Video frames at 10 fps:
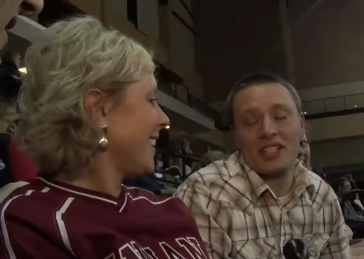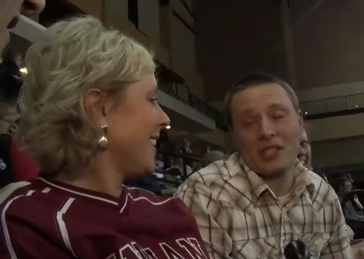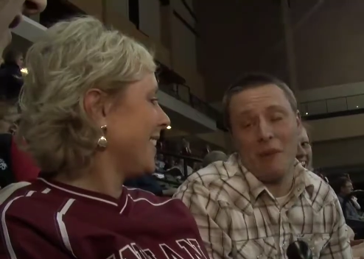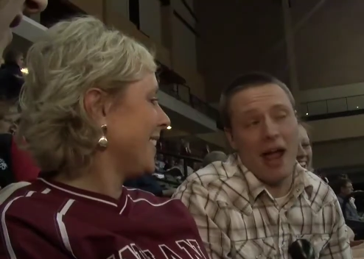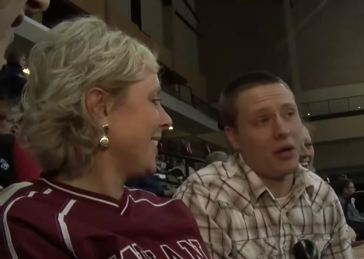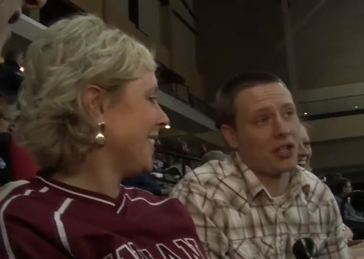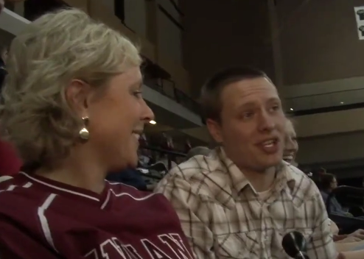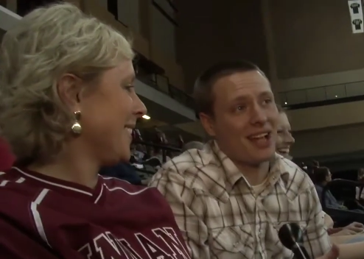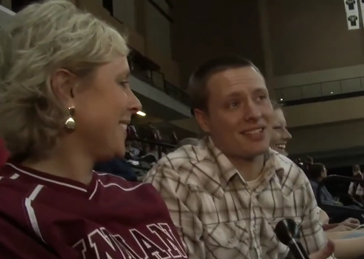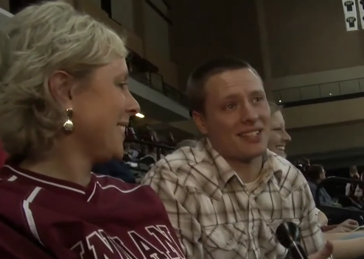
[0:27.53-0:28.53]
Speaker 1: This is my only
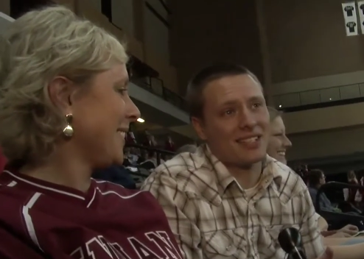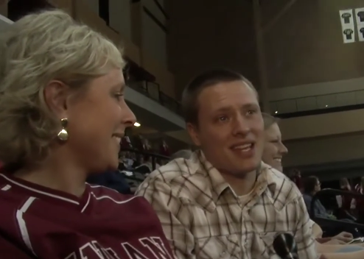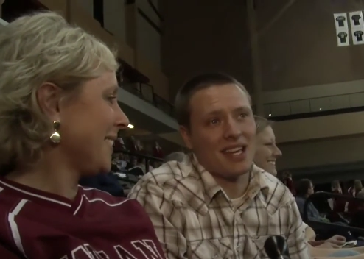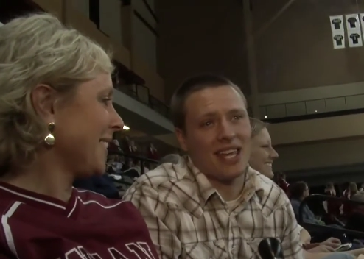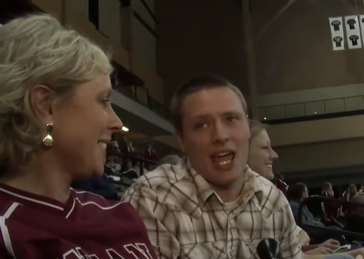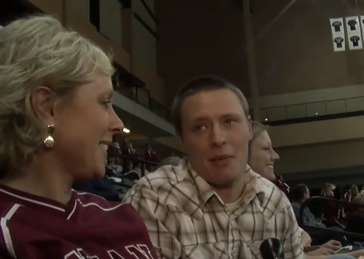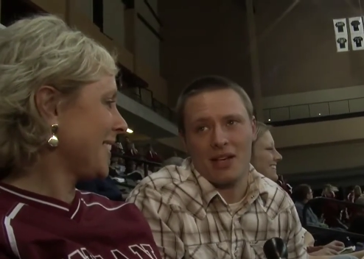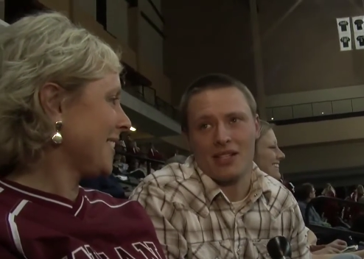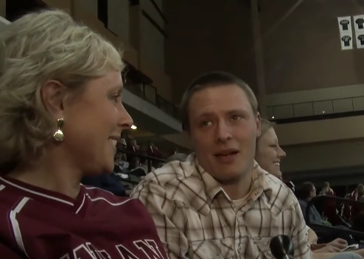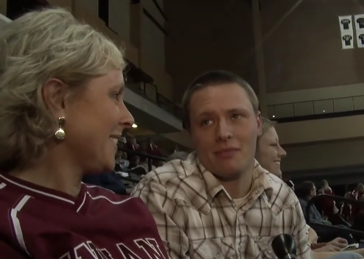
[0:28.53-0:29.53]
chance to see a game
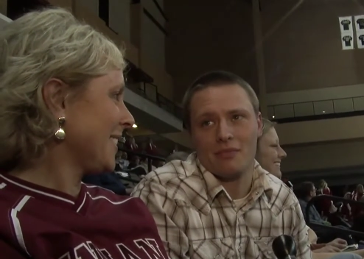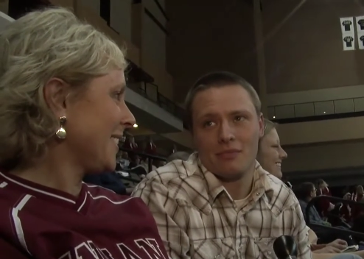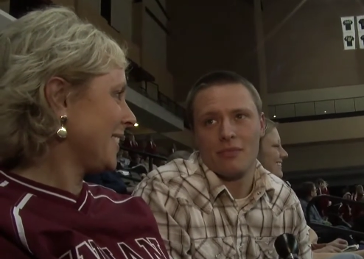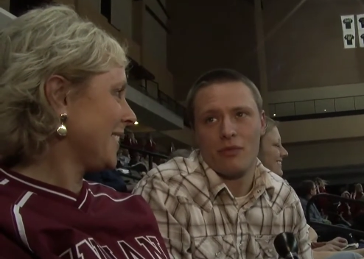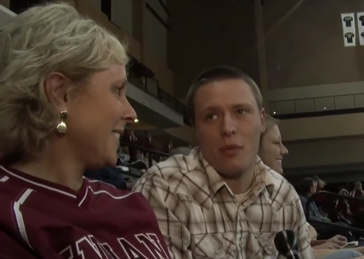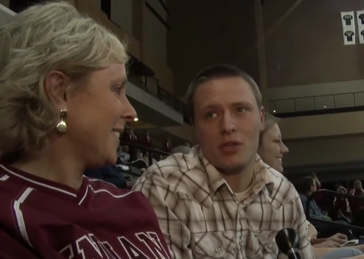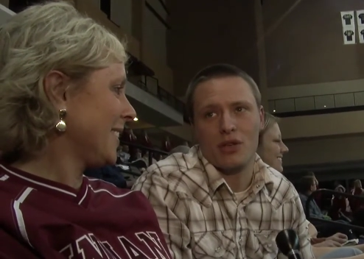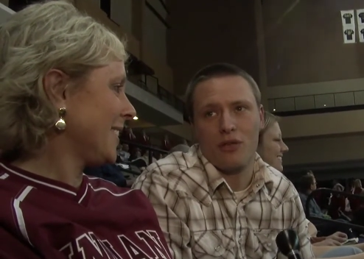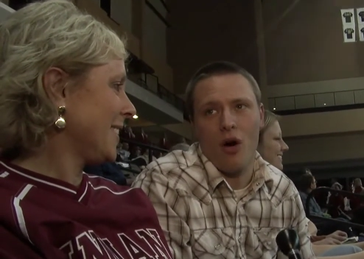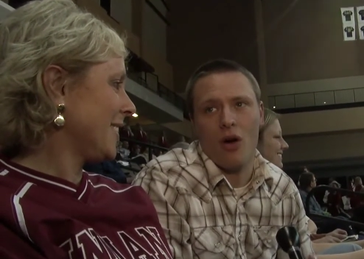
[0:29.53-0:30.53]
because I'm from
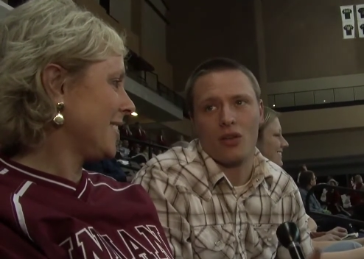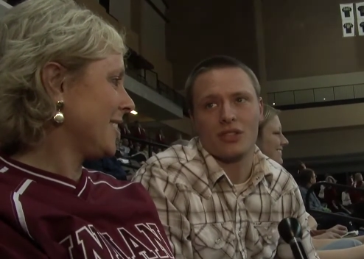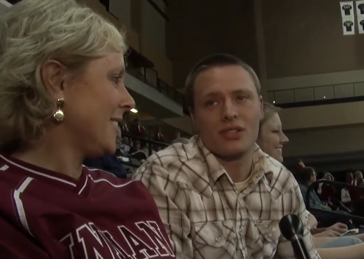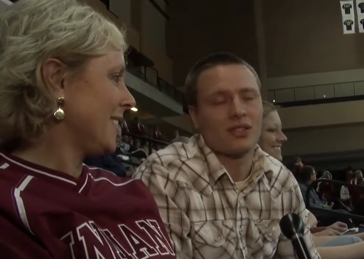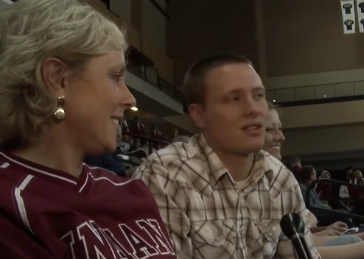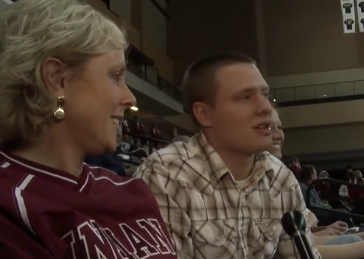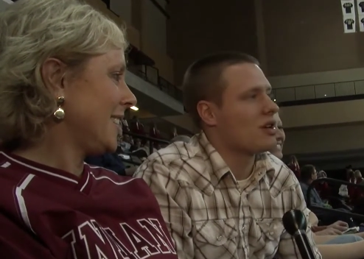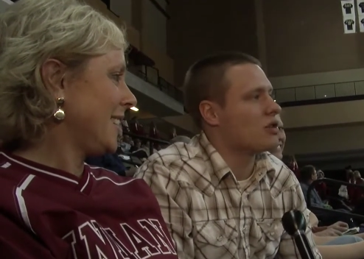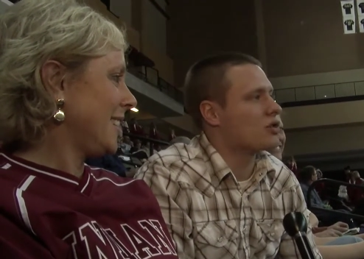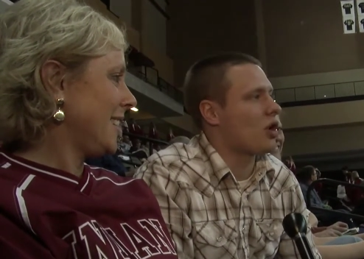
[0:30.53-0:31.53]
Sioux Falls.
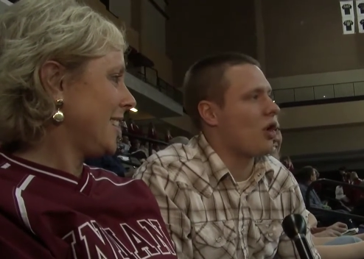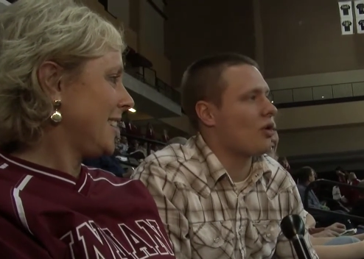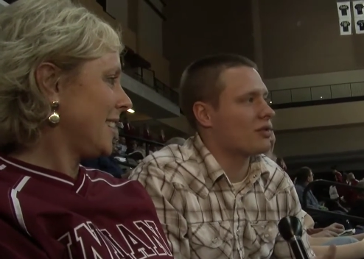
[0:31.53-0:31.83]
So